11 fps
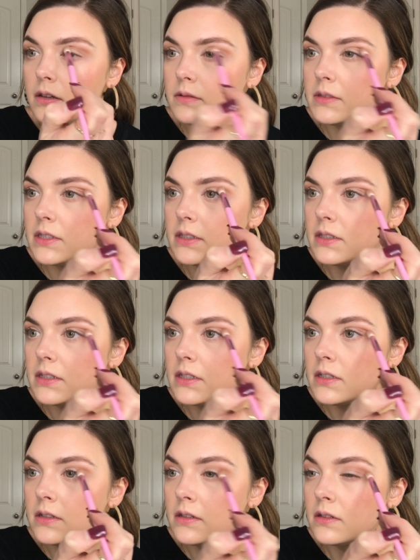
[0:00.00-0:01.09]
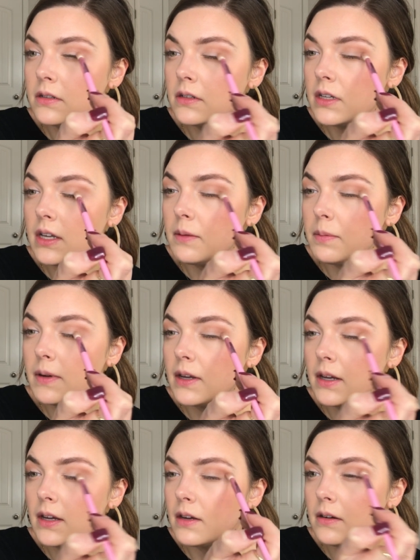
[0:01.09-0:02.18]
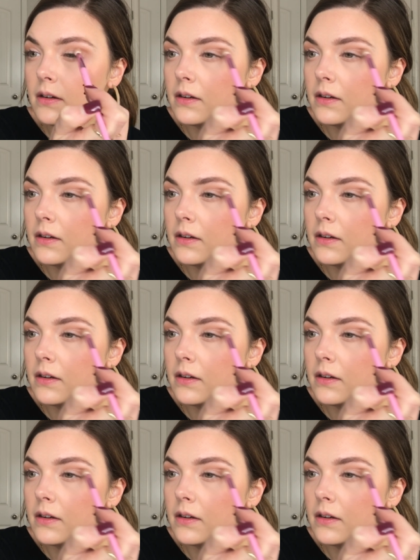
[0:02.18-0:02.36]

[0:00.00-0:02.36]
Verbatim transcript: I'm just keeping it